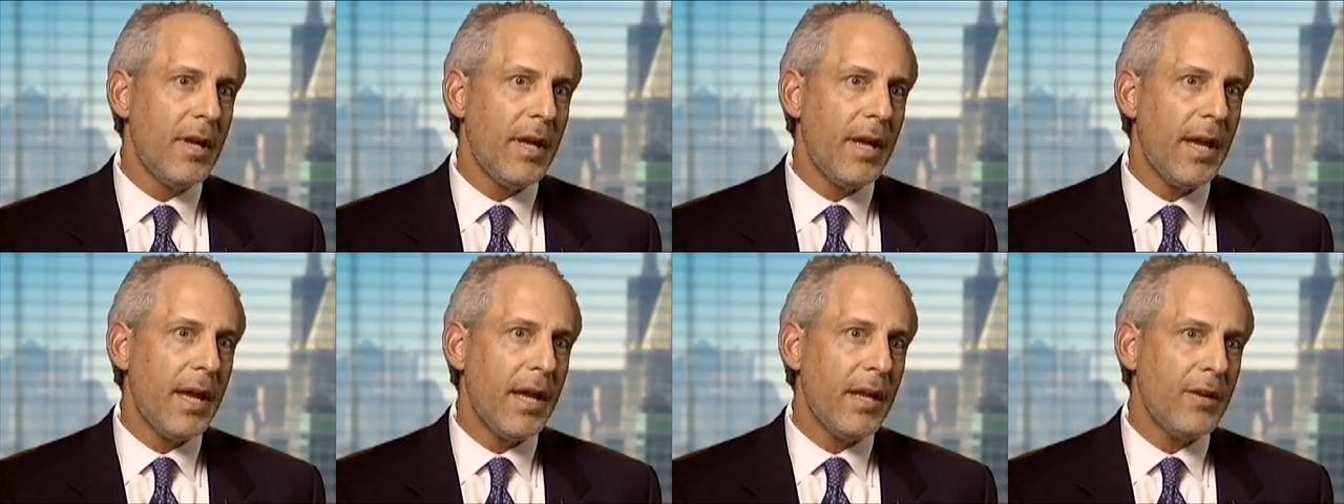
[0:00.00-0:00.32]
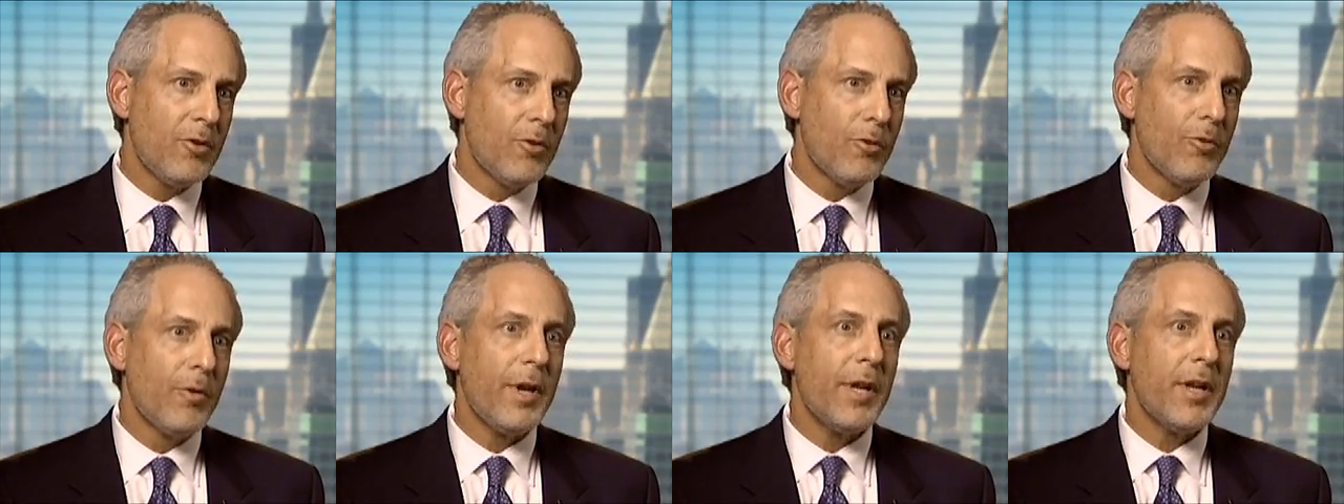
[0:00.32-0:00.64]

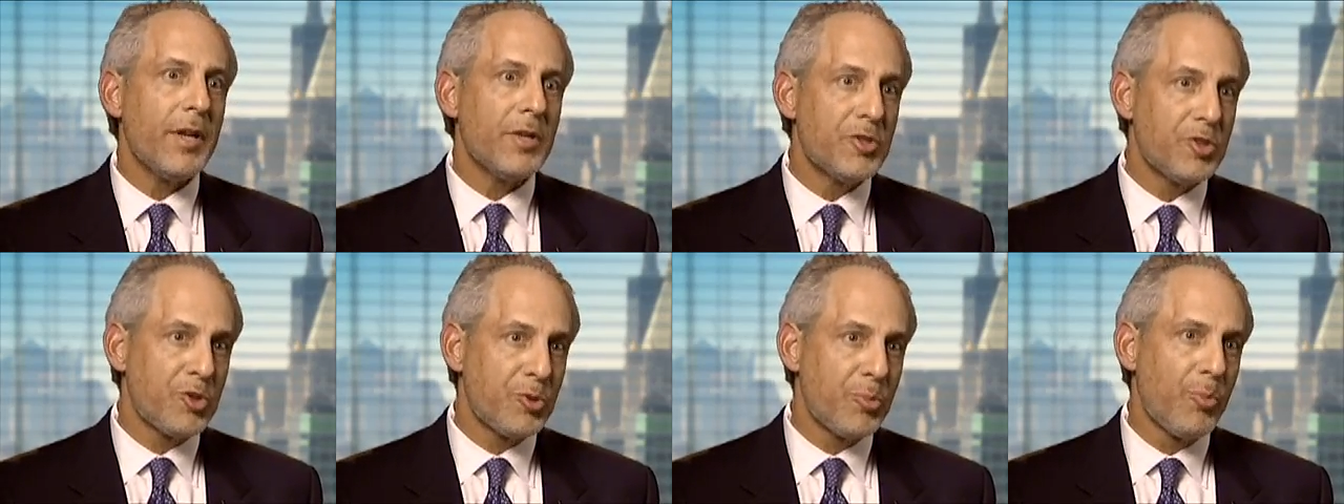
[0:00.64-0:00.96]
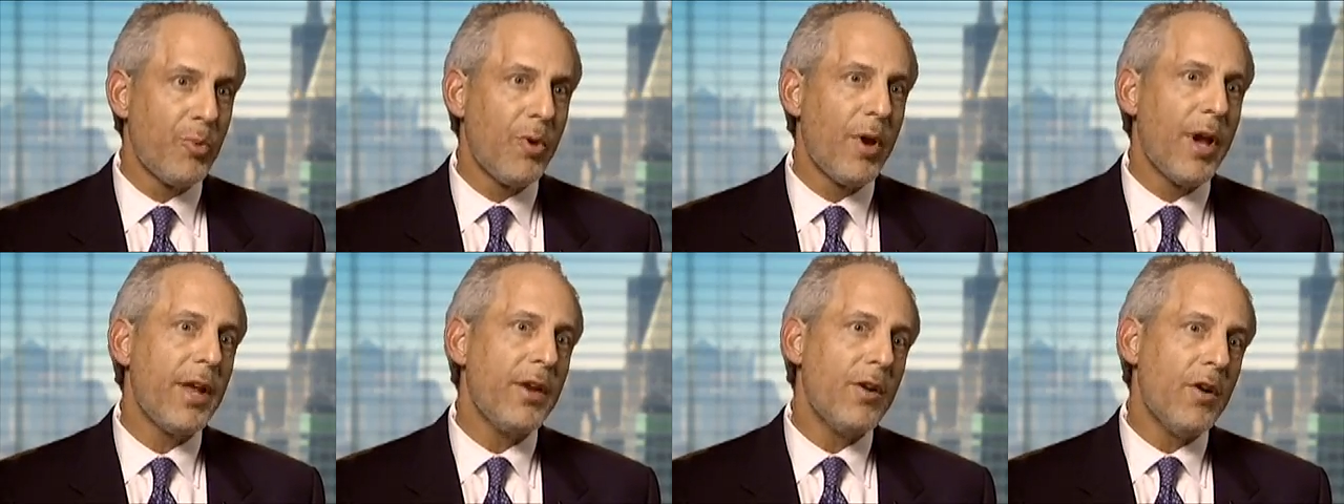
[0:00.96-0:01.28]
and create a
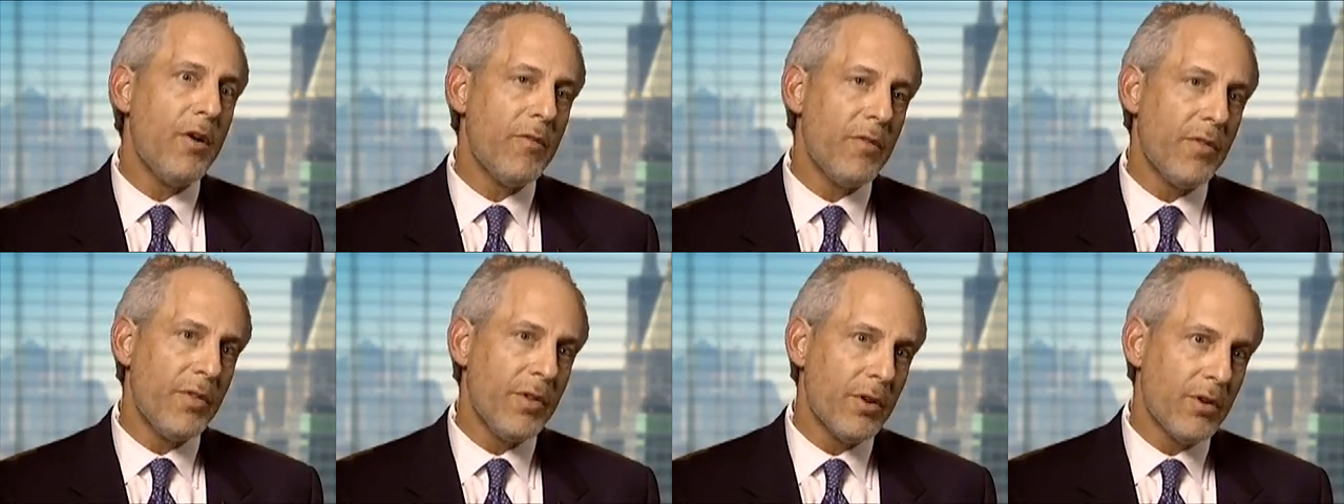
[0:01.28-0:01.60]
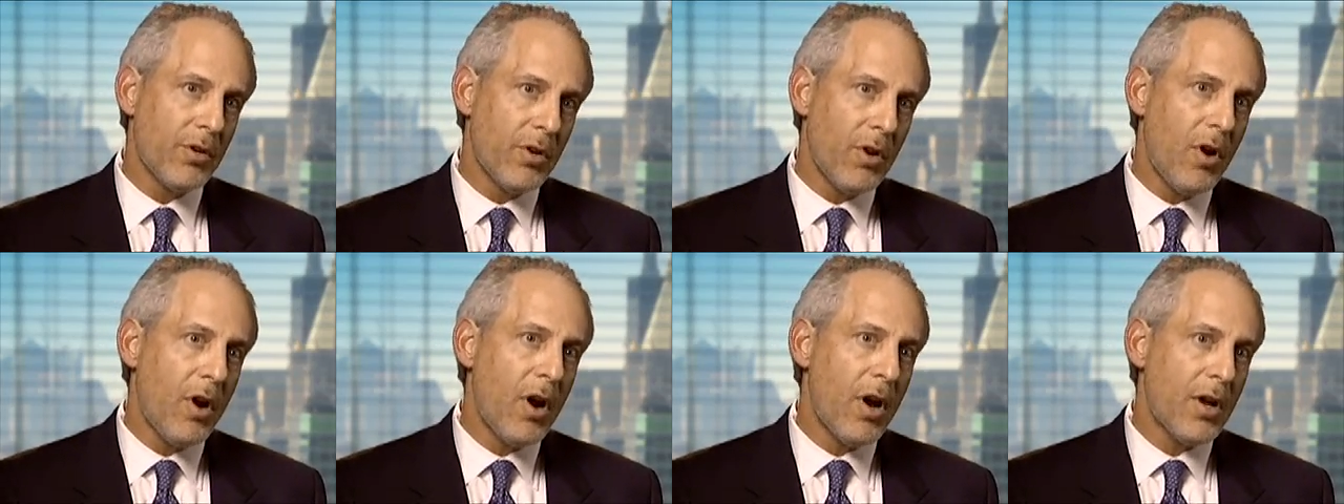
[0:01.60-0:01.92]
spread over their
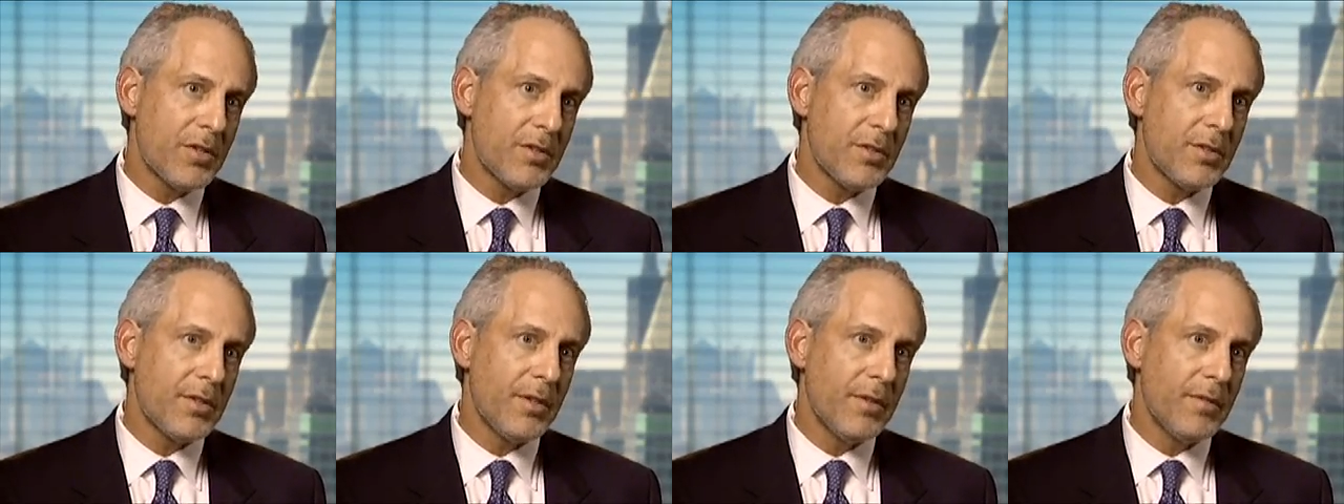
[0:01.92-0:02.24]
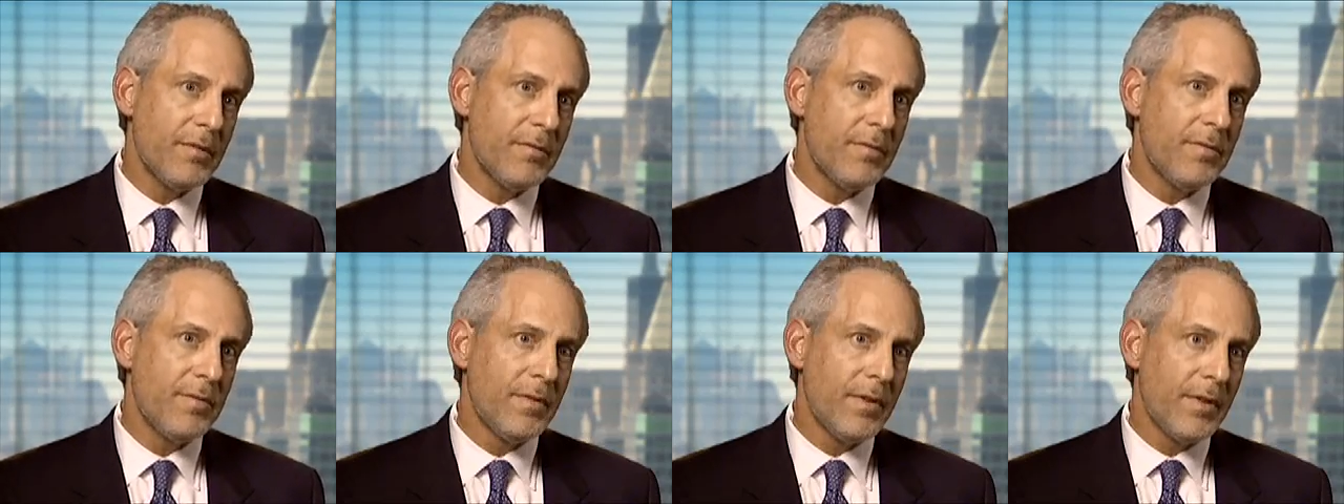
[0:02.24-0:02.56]
cost
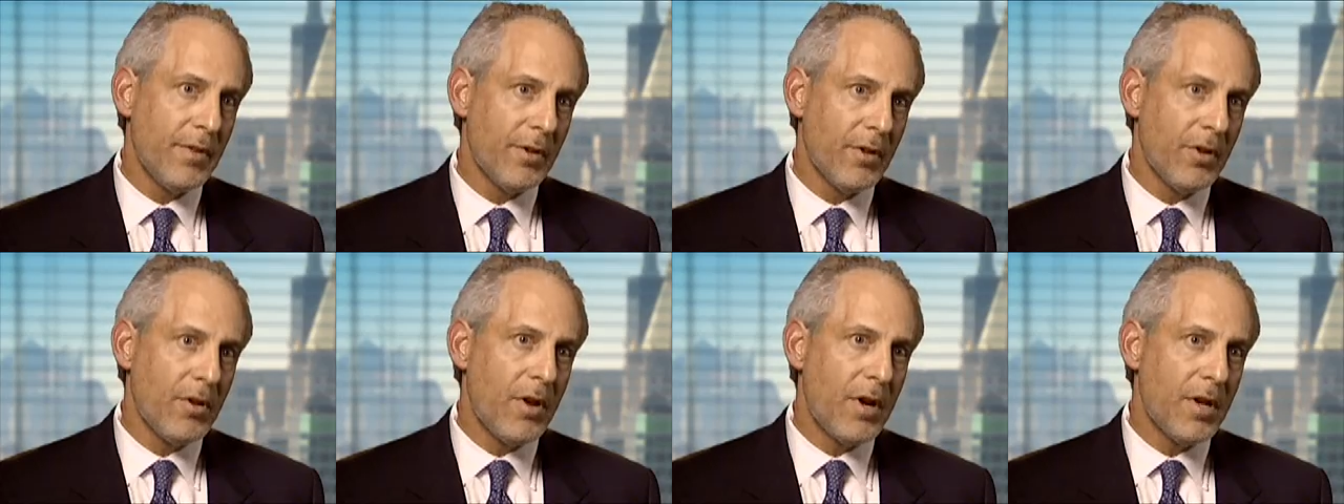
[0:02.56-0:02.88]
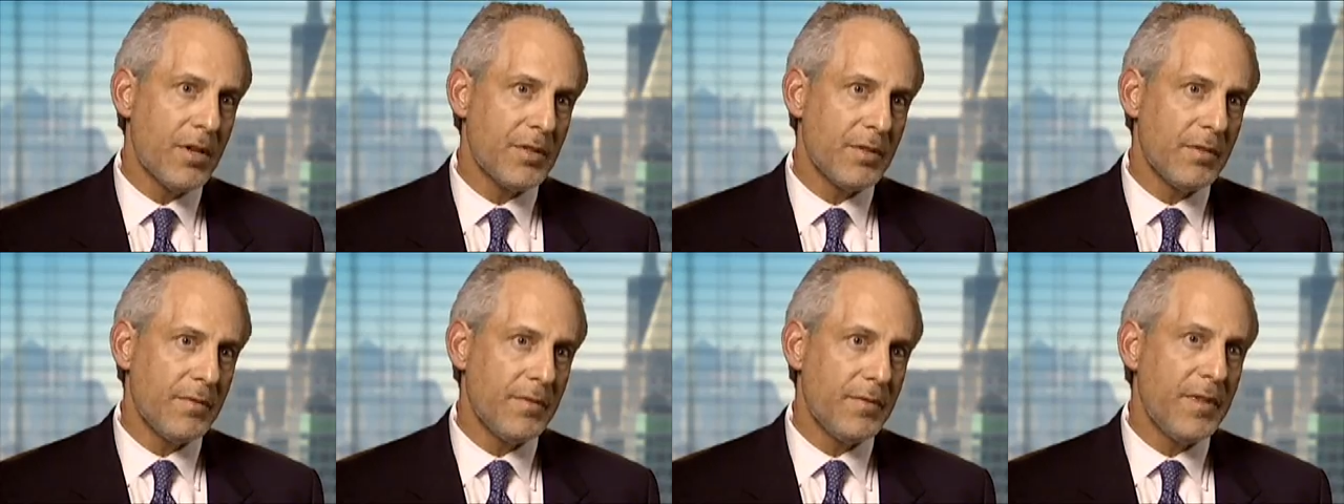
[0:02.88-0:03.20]

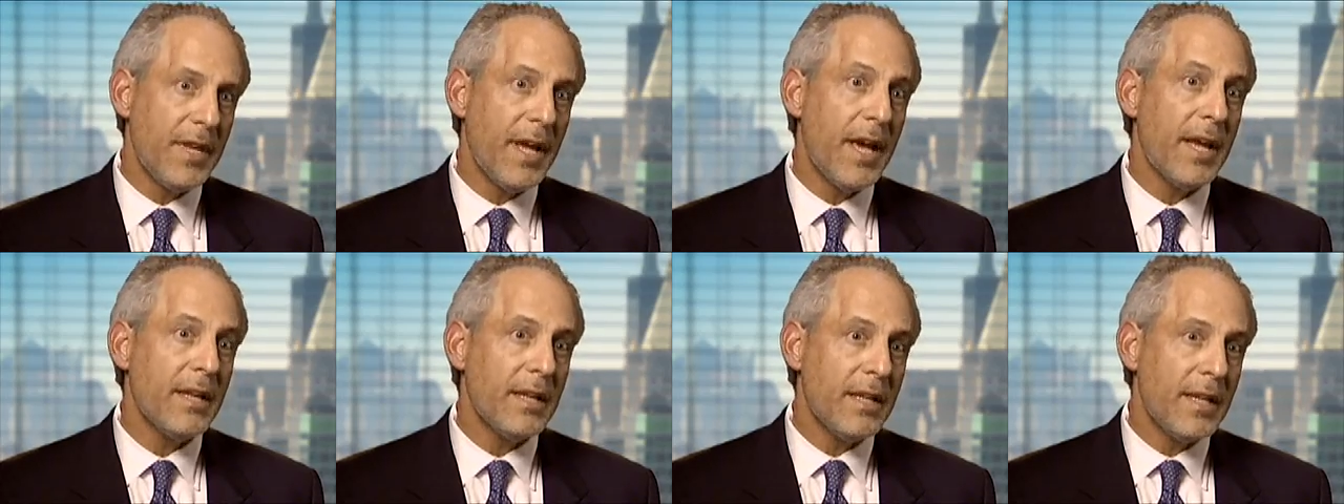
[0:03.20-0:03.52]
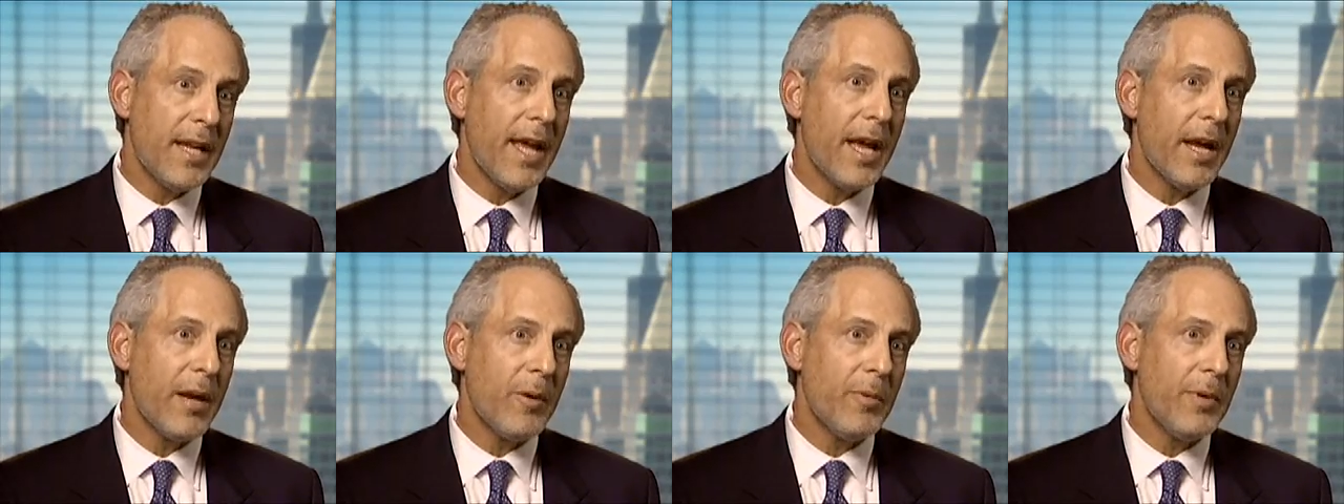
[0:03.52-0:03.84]
of debt
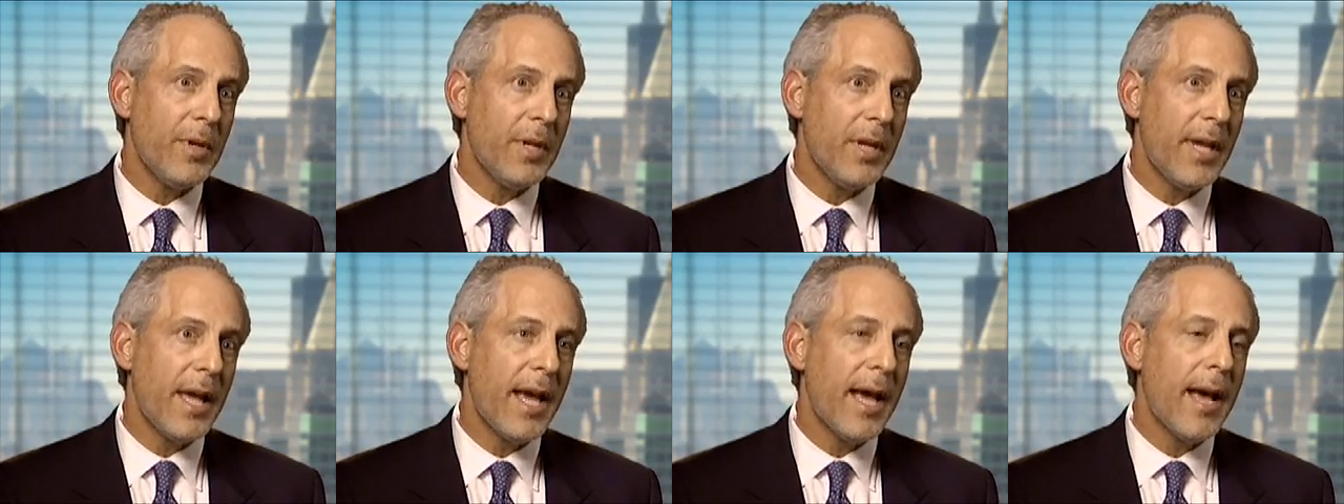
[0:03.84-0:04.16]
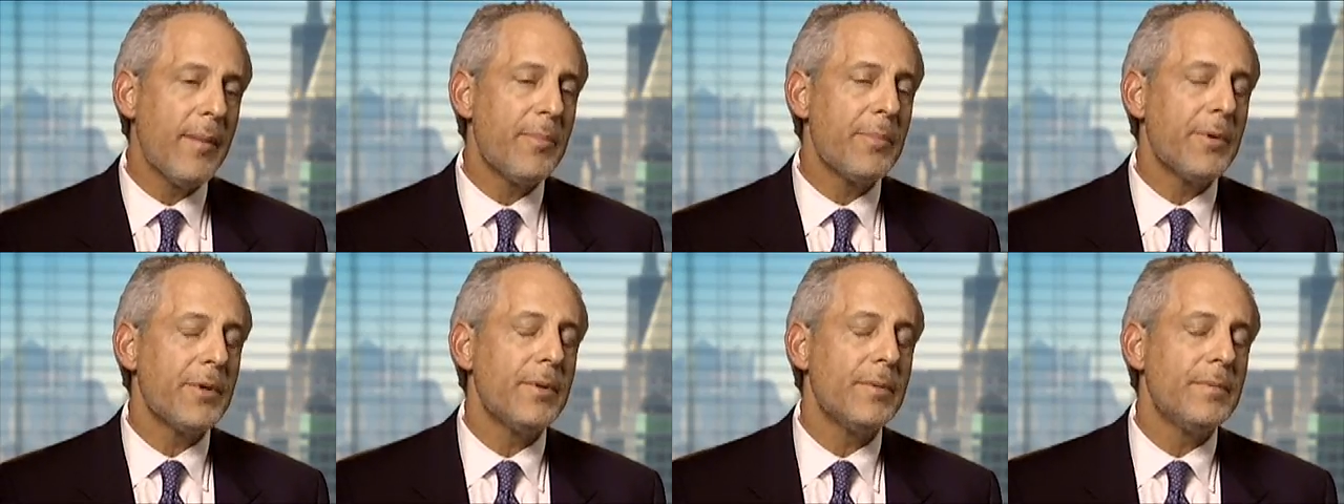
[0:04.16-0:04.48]
and equity
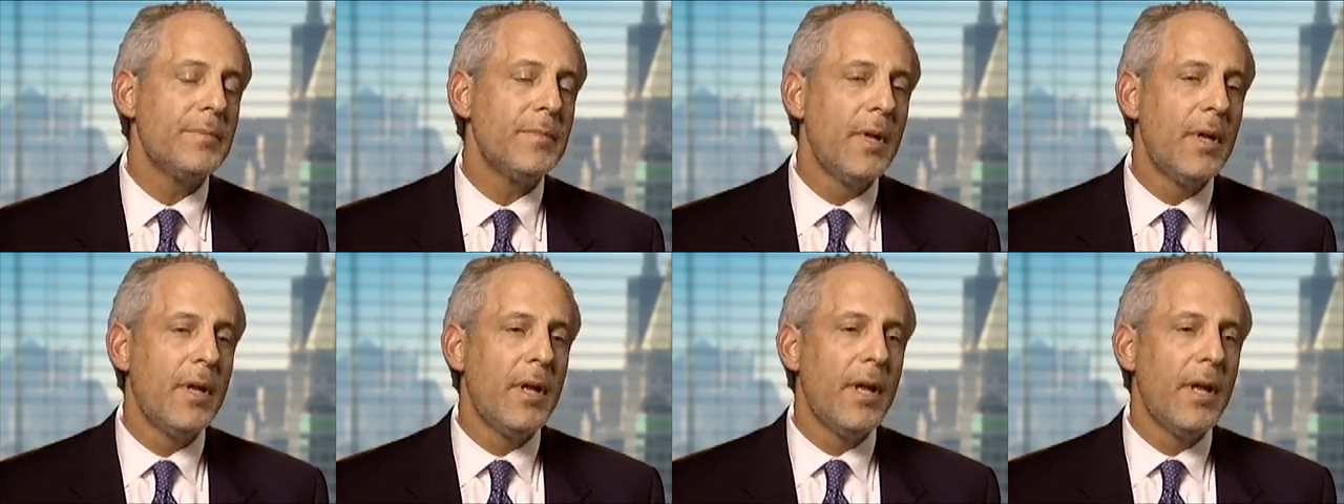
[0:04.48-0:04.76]
capital.